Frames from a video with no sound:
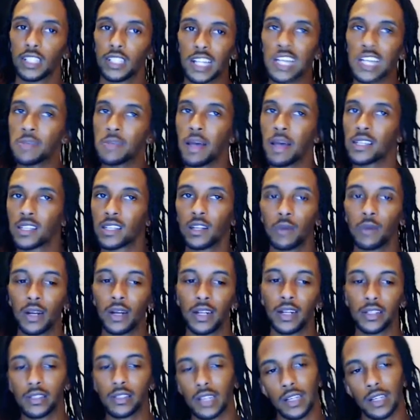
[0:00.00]
That's basically what
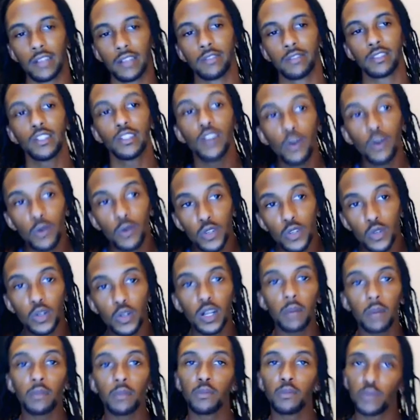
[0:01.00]
it is. Like, if she gonna do
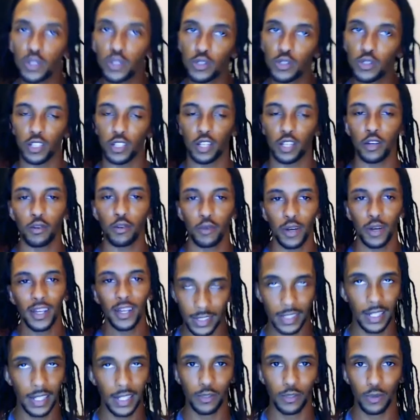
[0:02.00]
it, I'm gonna be dressed in
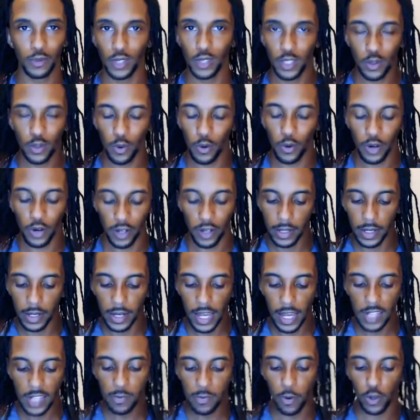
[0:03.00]
white. It's really corny. The
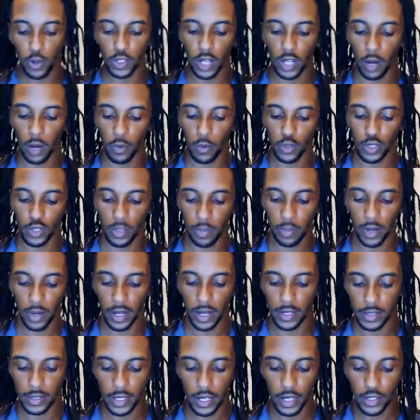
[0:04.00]
next portion I want you to
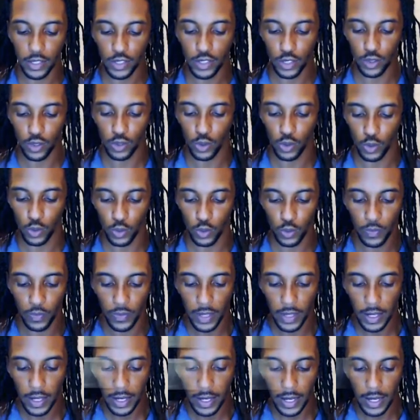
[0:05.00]
pay attention to
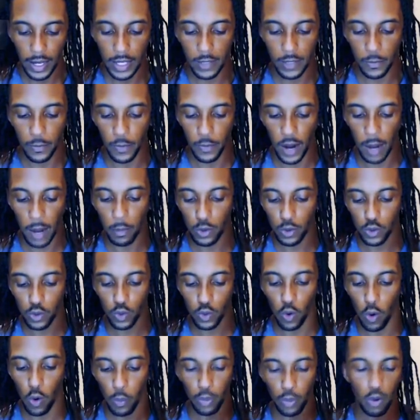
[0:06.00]
is vamos
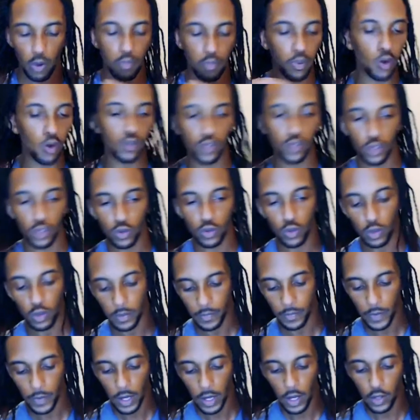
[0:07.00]
con propósito.